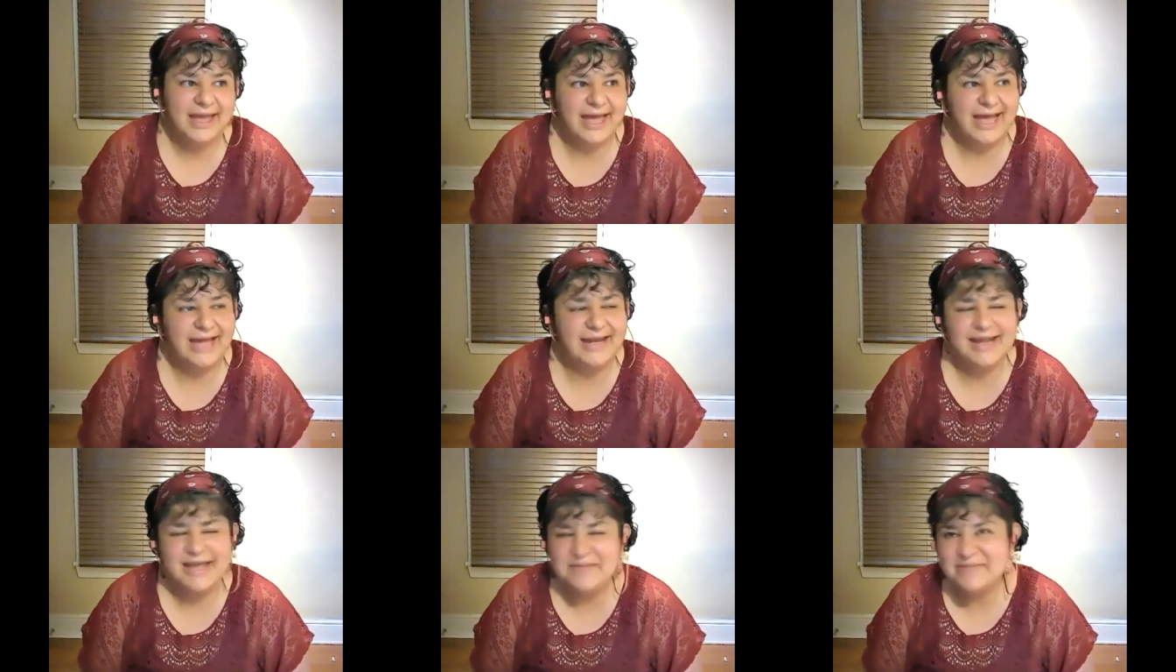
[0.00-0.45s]

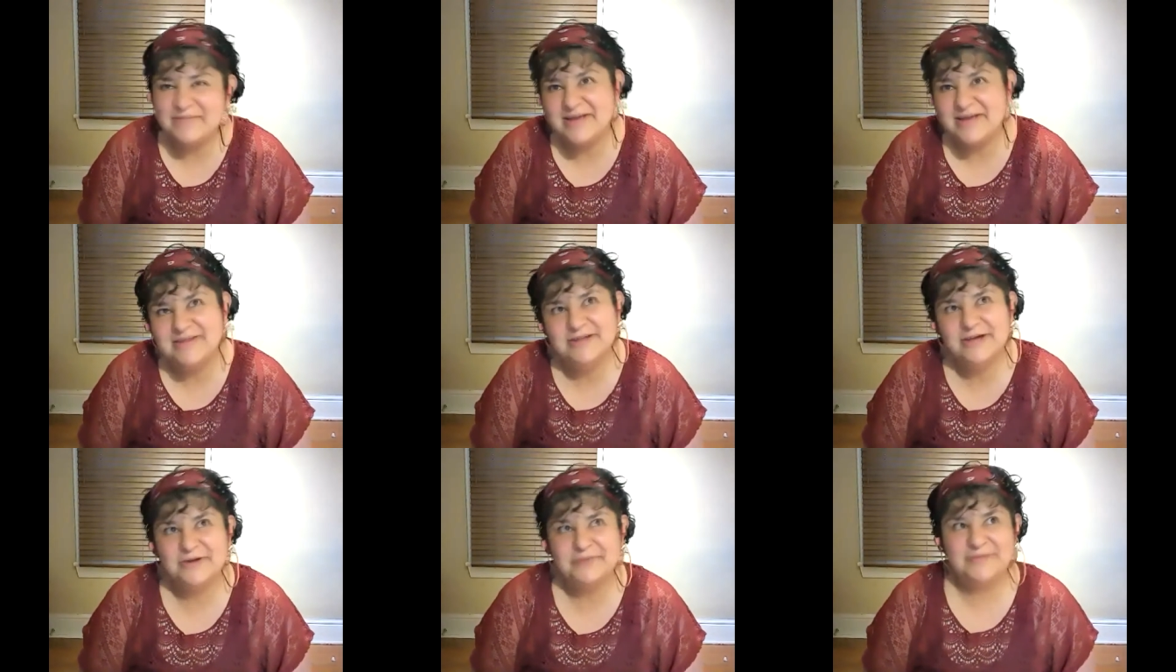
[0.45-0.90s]
I
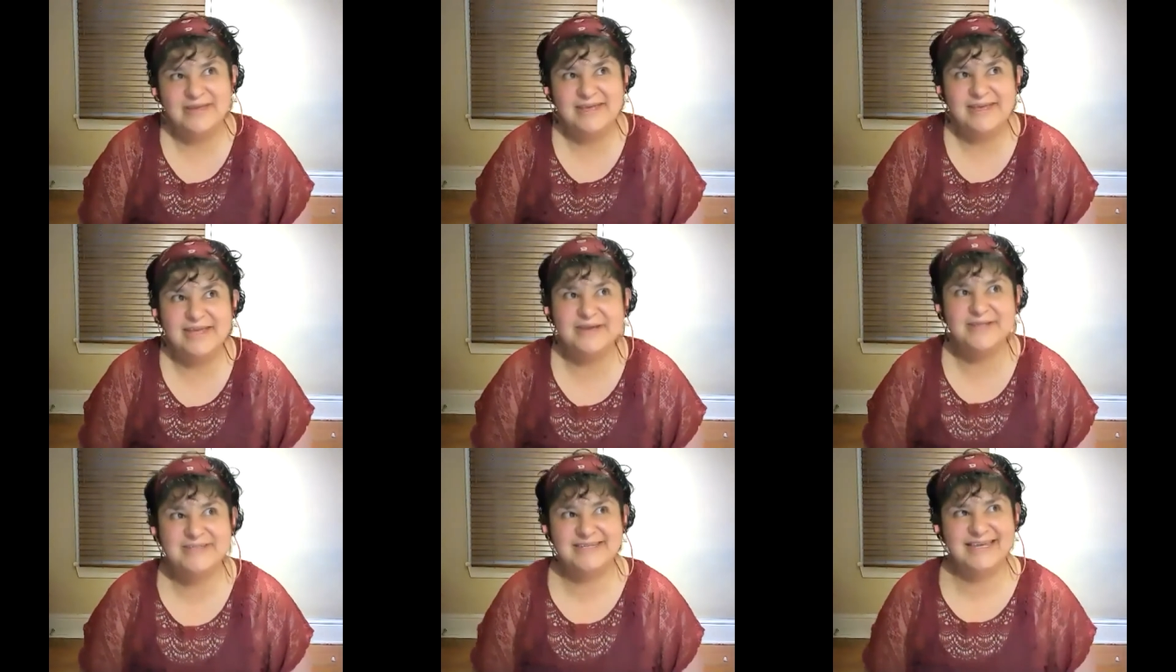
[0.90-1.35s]
might not be
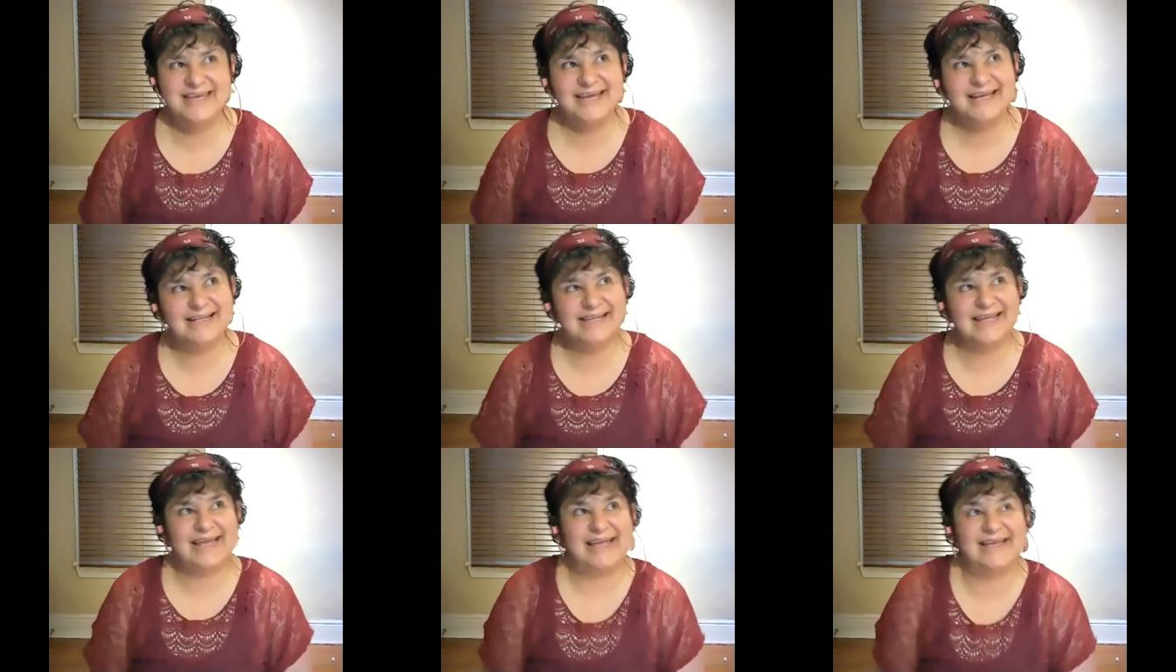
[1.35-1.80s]

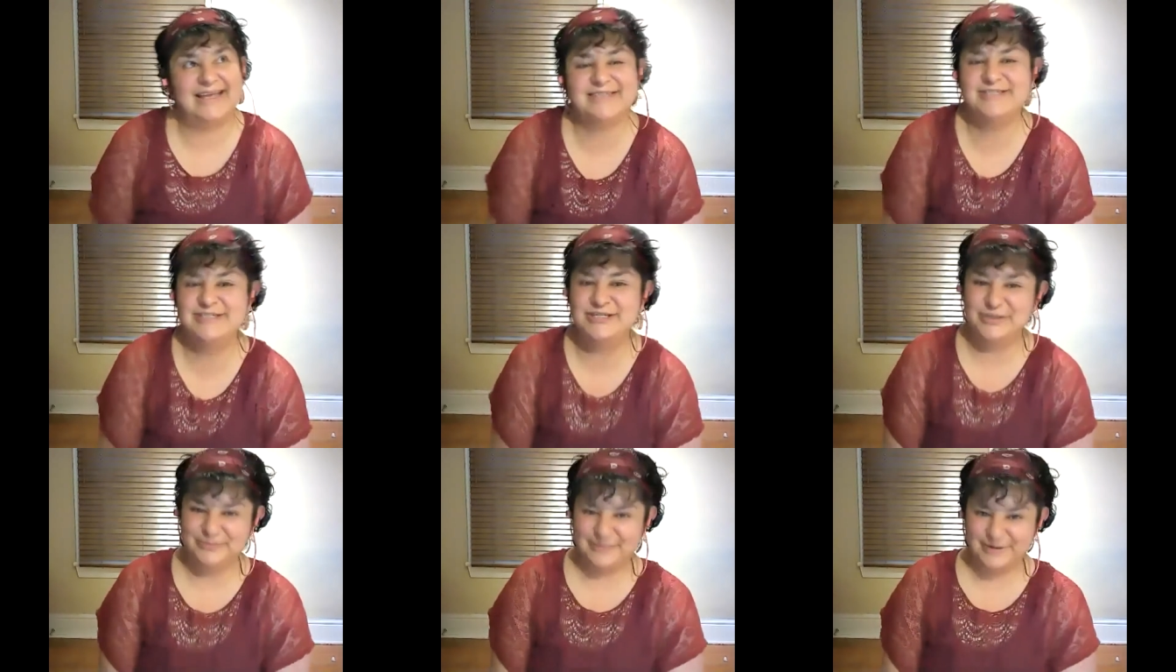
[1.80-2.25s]
using the
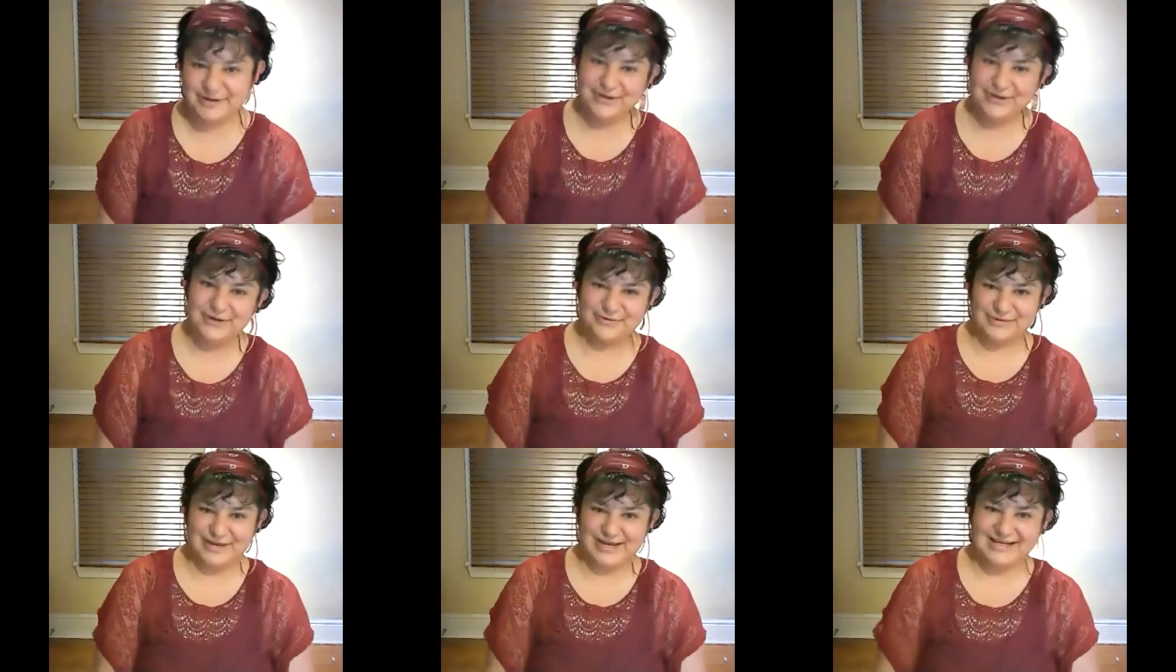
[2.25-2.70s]
super
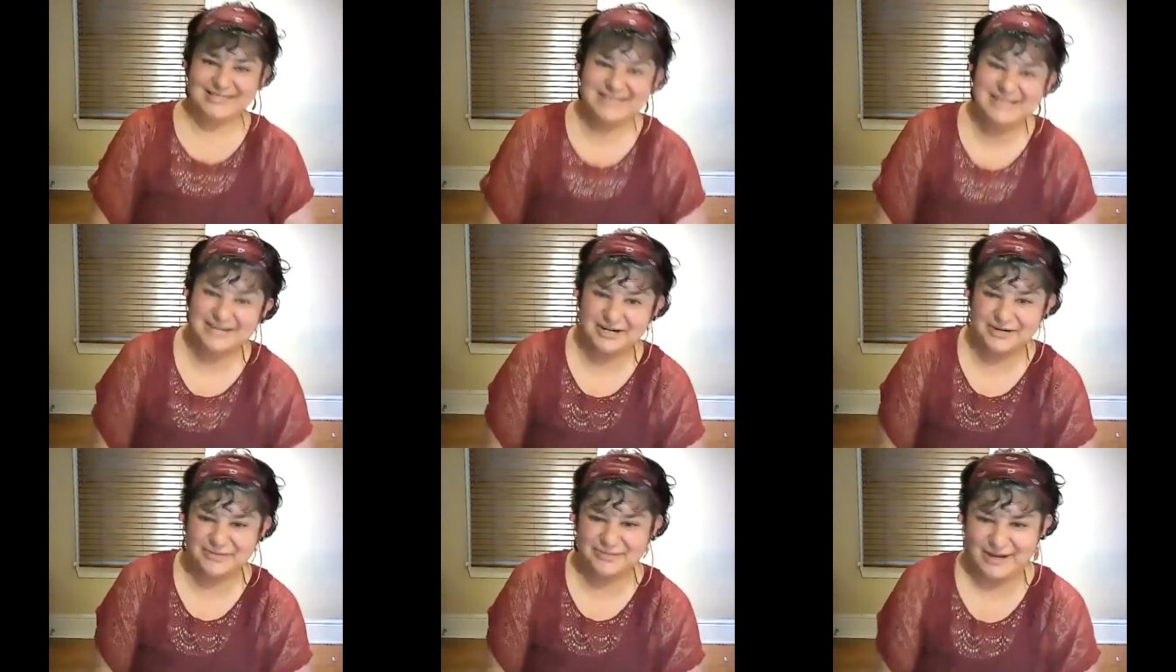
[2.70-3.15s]
correct
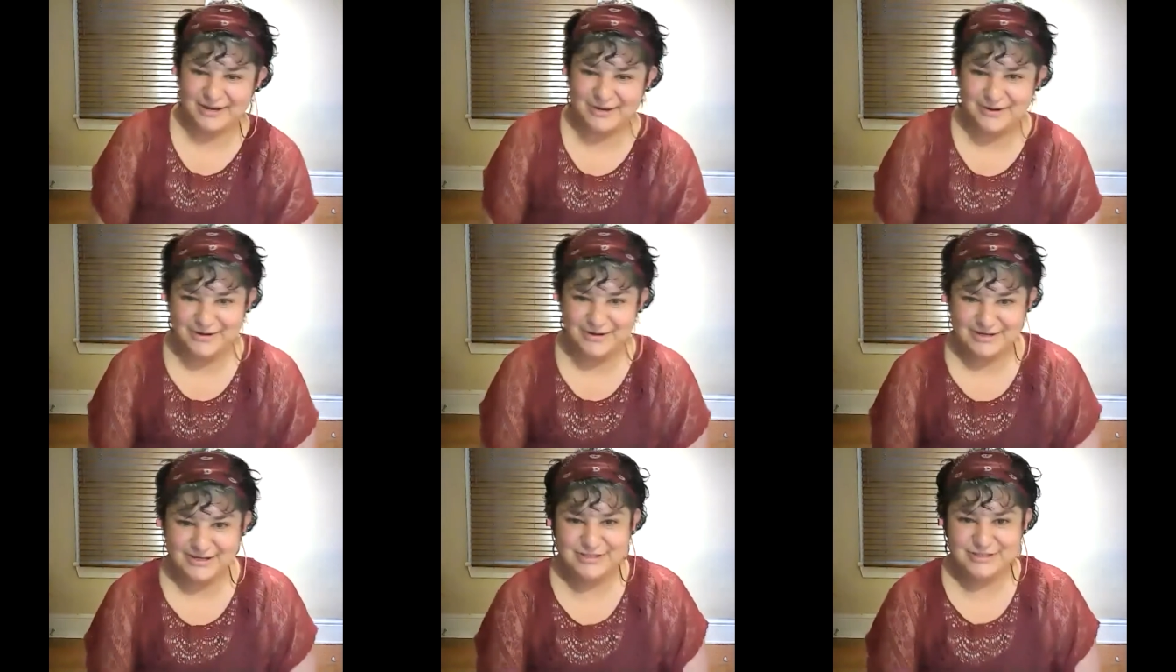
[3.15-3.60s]
term
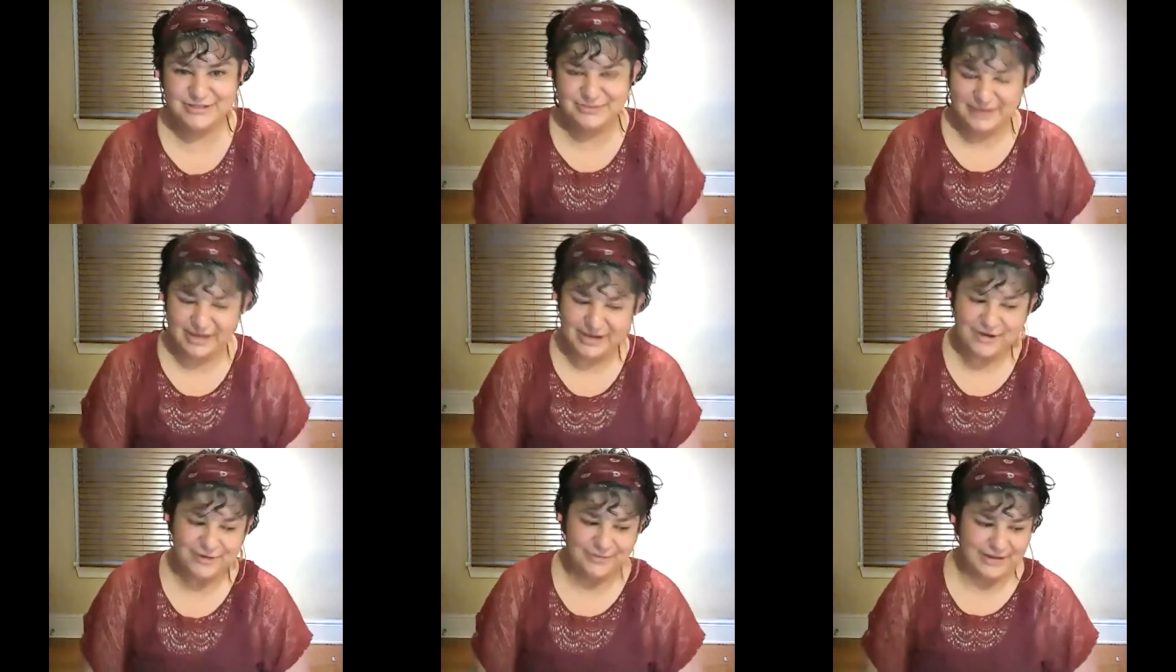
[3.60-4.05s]
according to
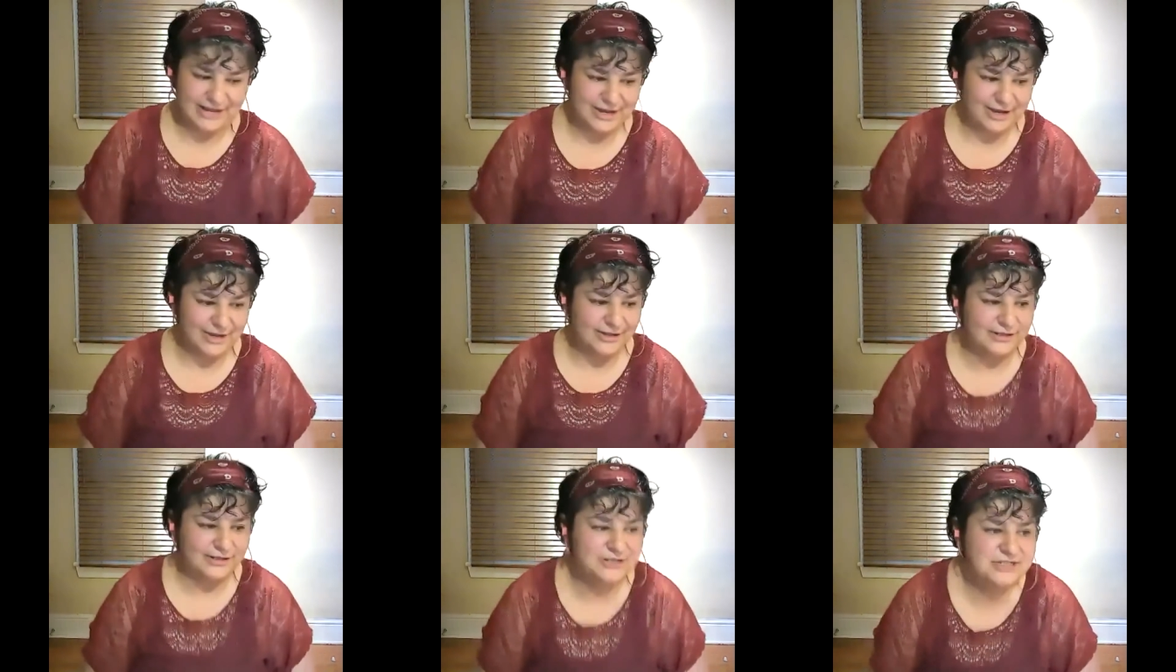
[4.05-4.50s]

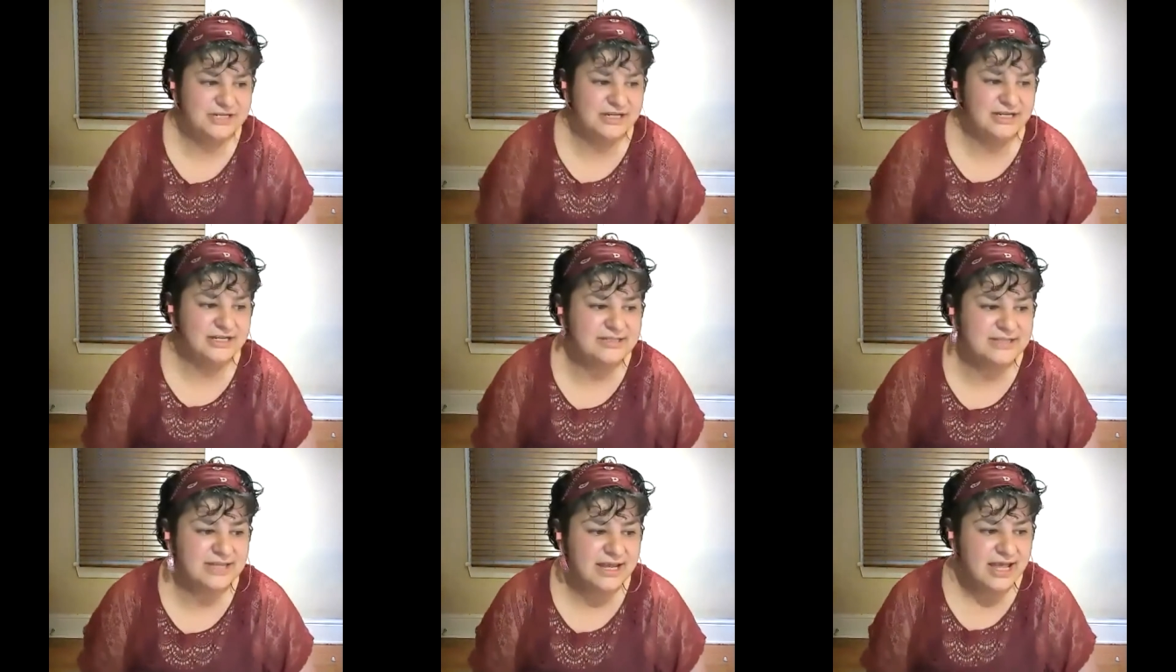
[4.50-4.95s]

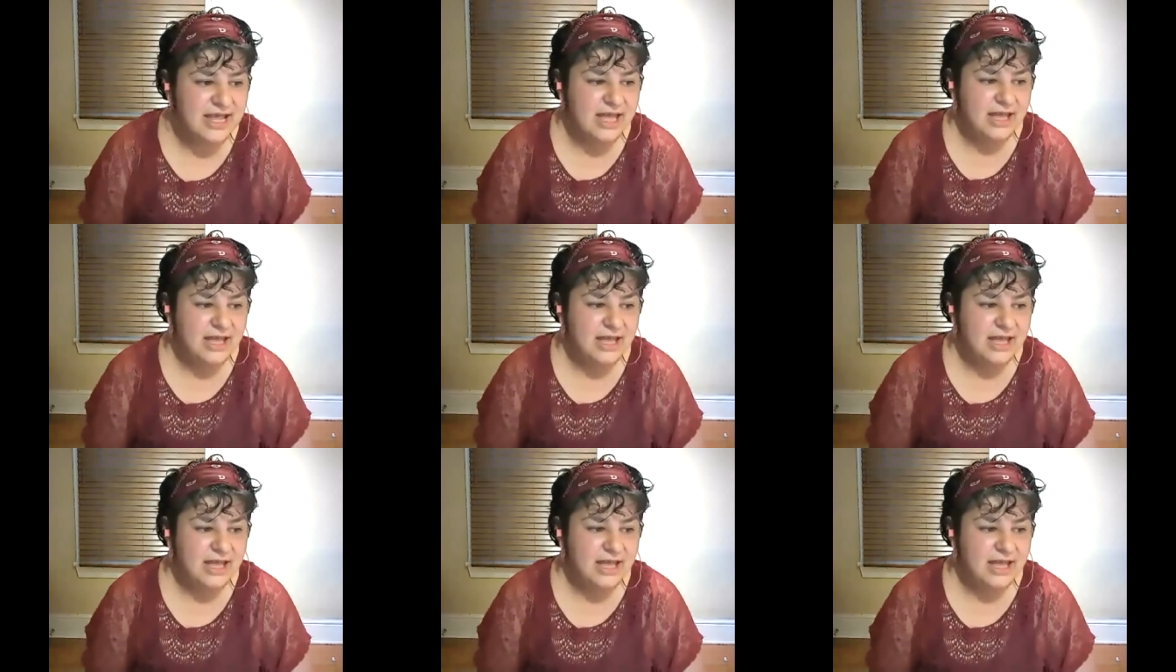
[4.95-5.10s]
microbiologists.